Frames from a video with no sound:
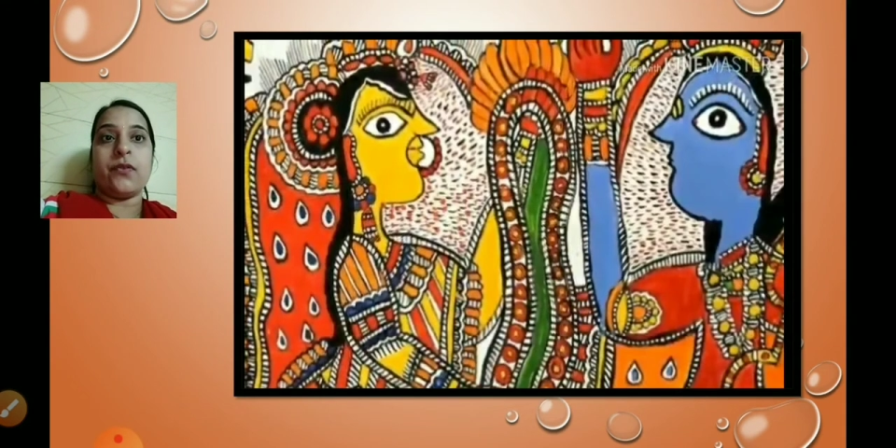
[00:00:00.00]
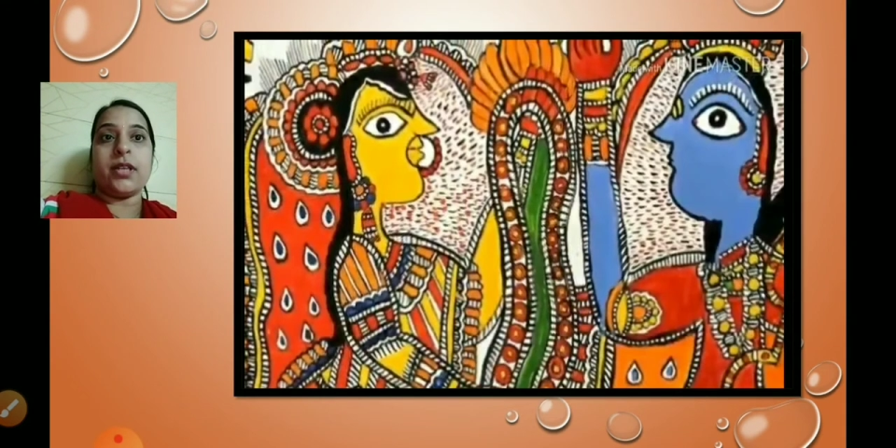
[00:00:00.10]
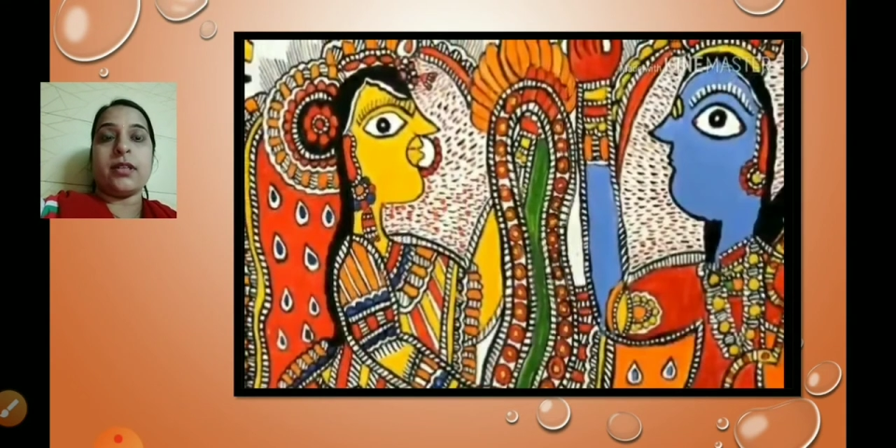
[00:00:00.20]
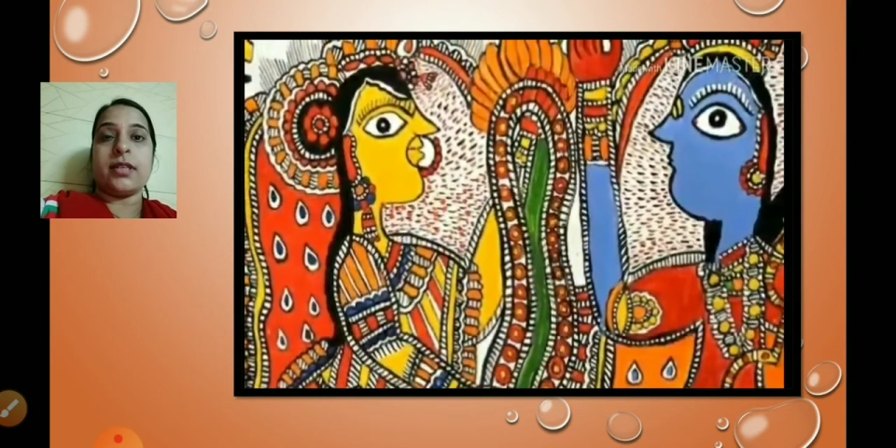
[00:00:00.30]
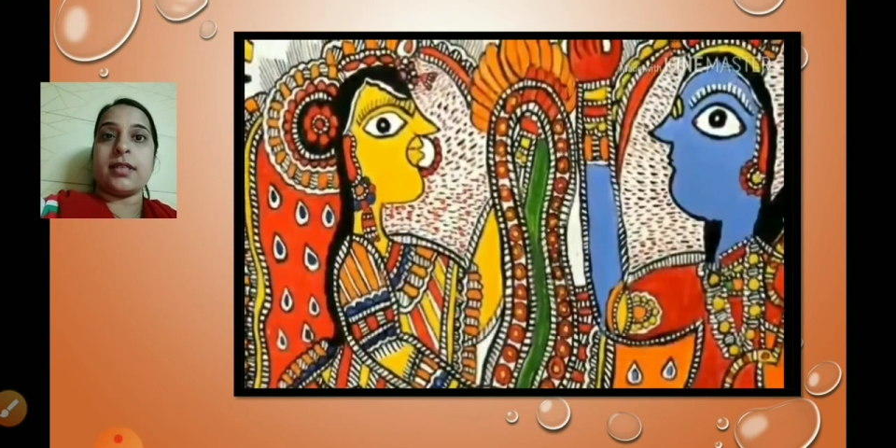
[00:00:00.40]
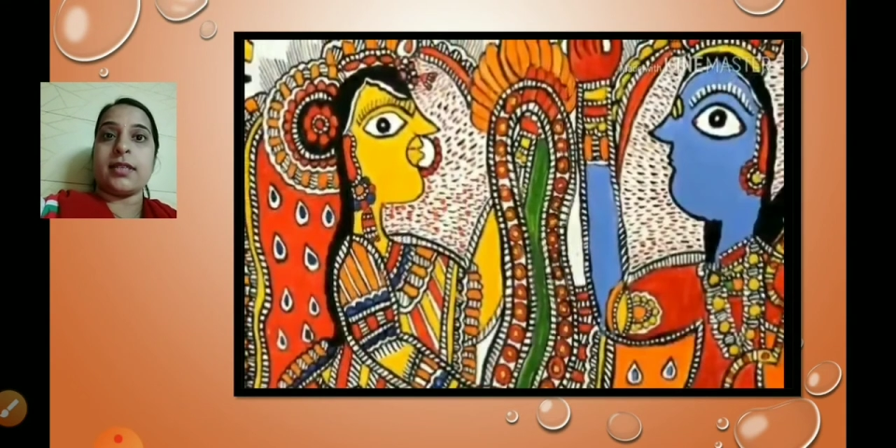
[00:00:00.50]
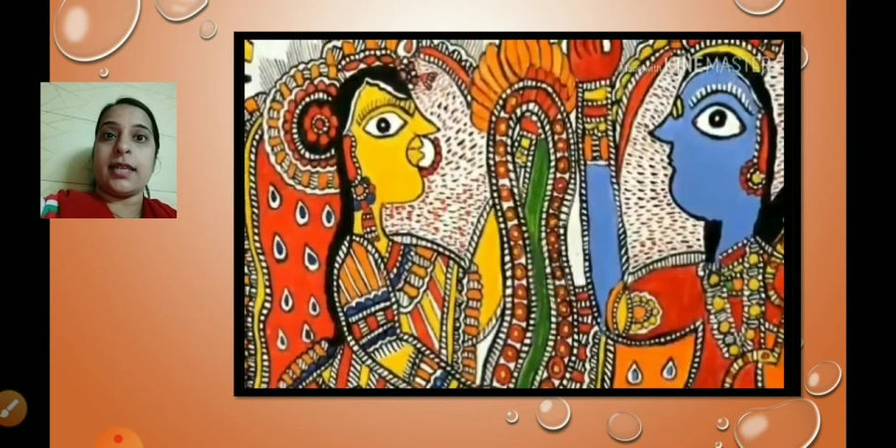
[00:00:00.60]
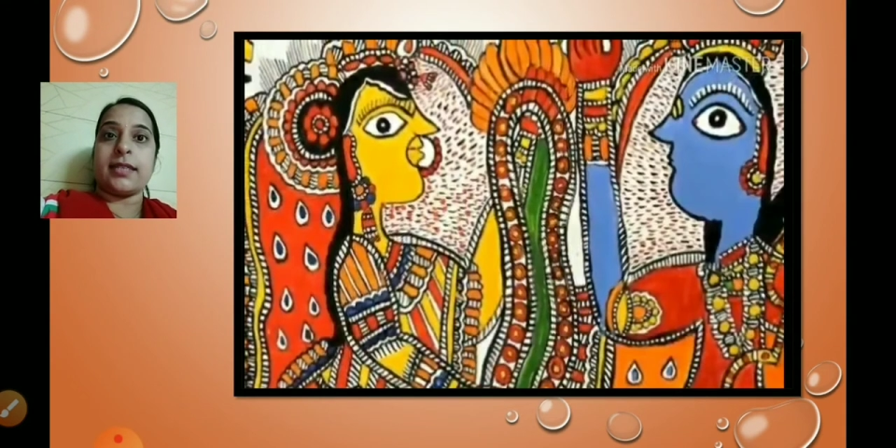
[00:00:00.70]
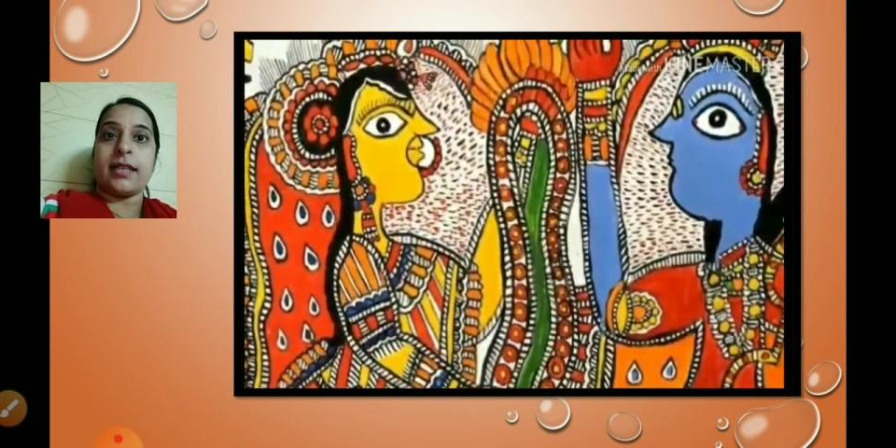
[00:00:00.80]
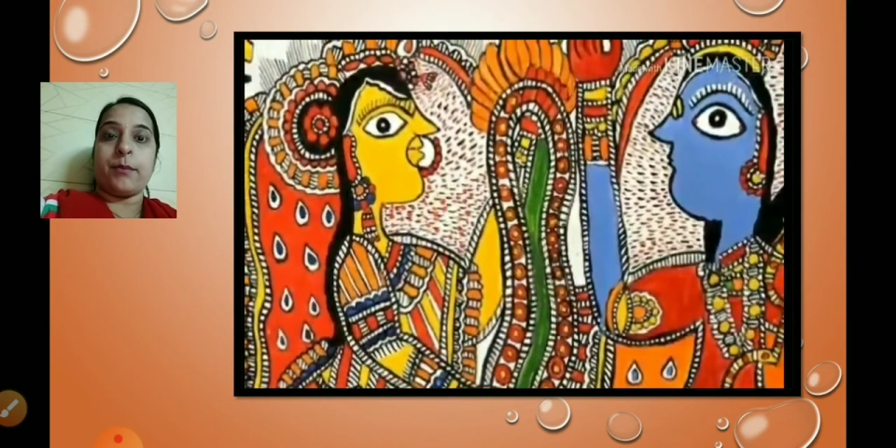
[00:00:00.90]
This is an
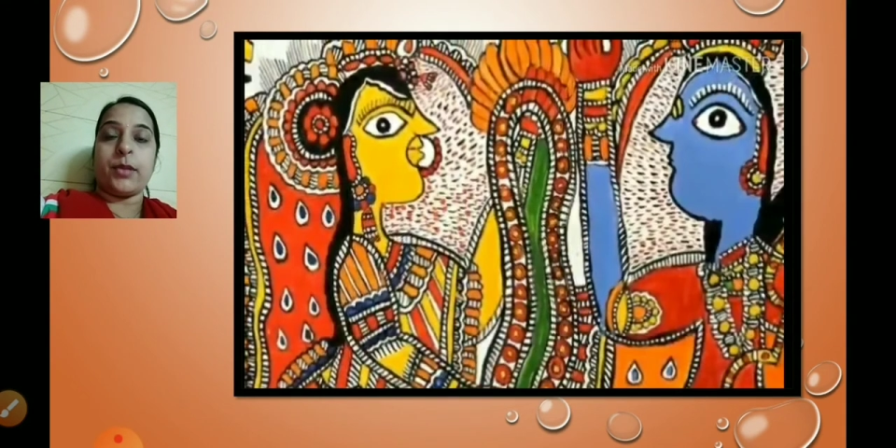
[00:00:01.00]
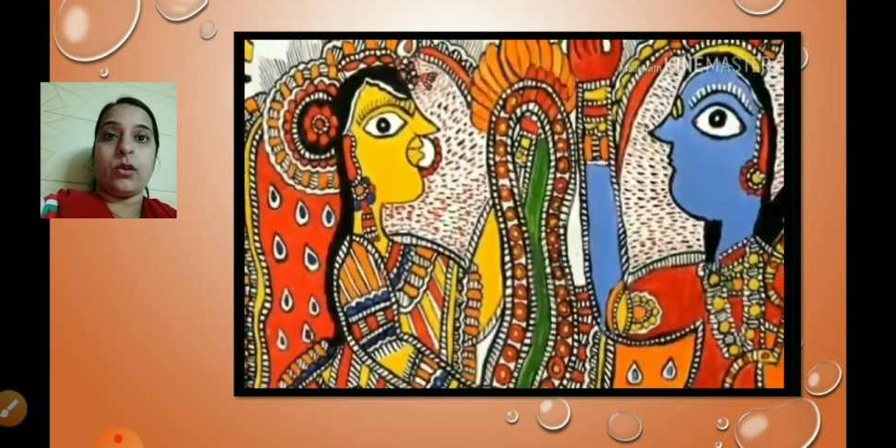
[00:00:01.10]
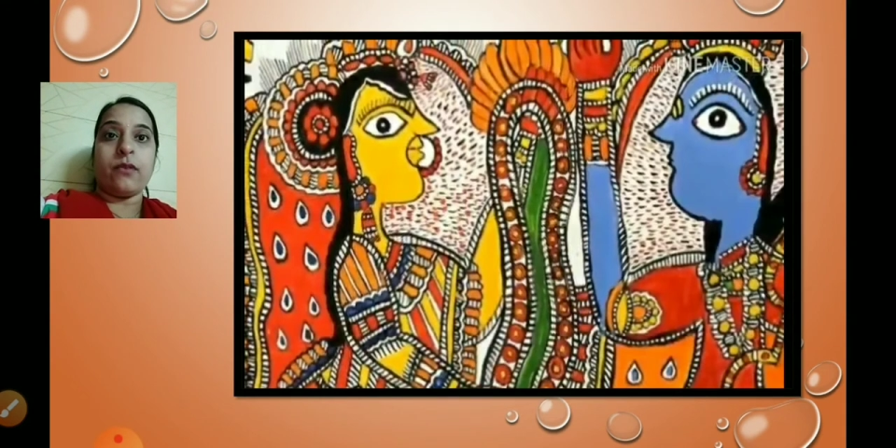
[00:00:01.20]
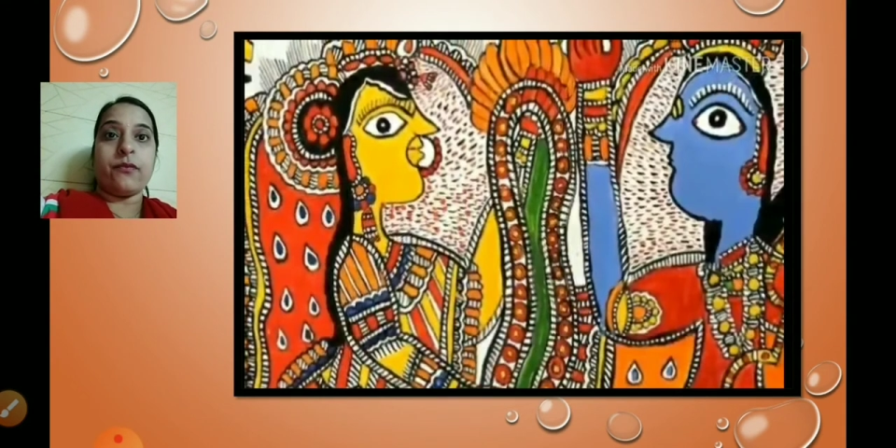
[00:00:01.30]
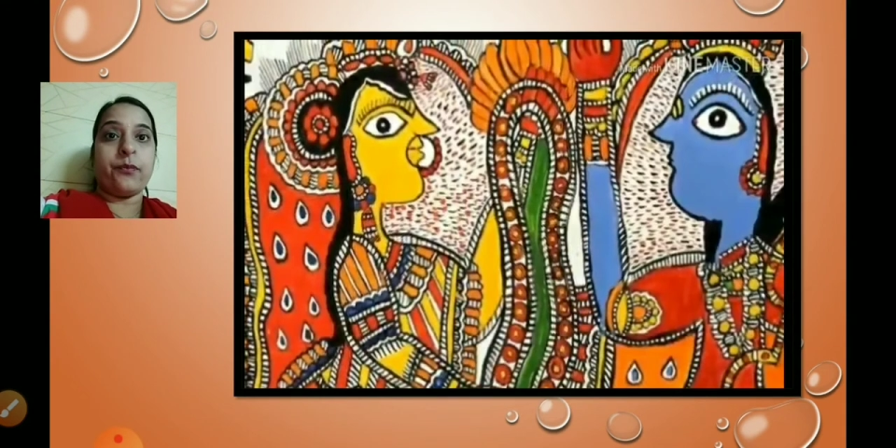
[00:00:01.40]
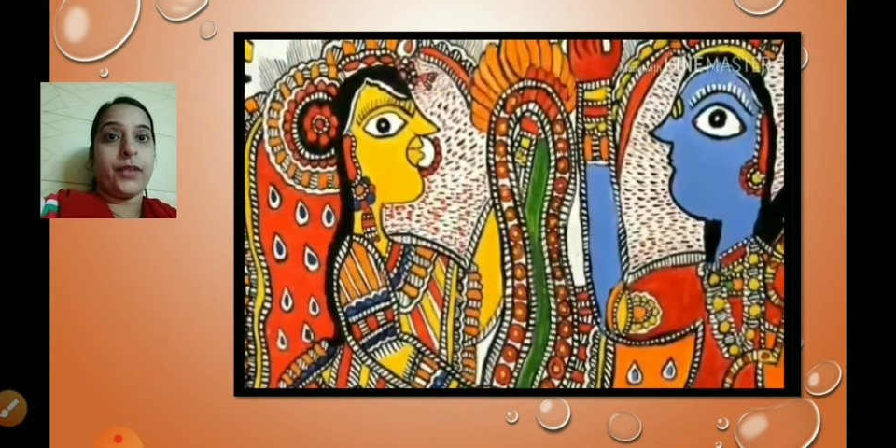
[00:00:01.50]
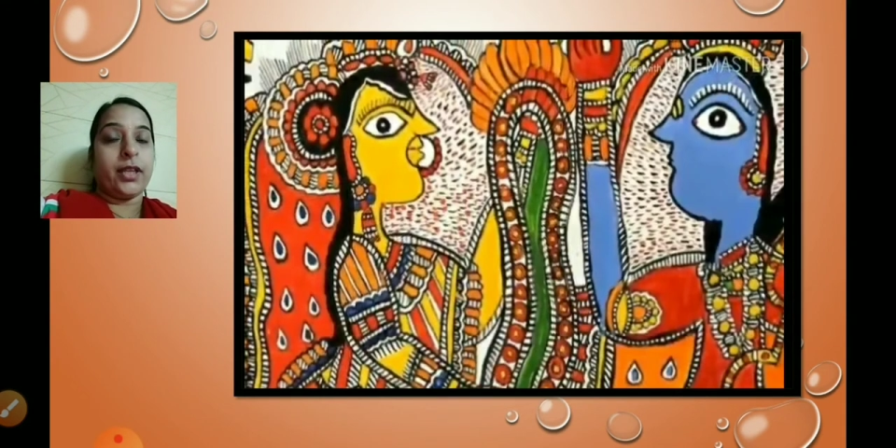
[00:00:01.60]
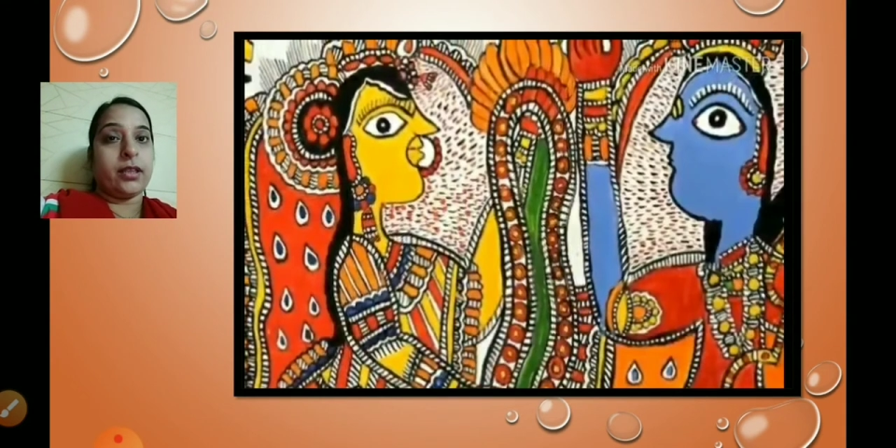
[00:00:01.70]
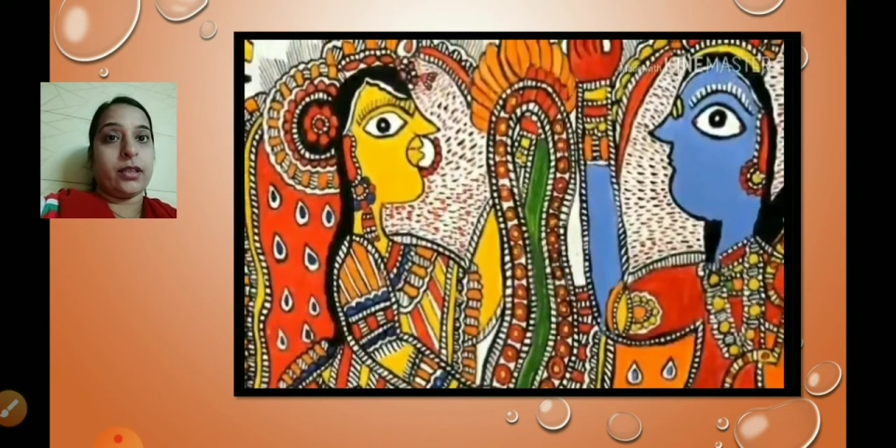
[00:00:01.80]
example of the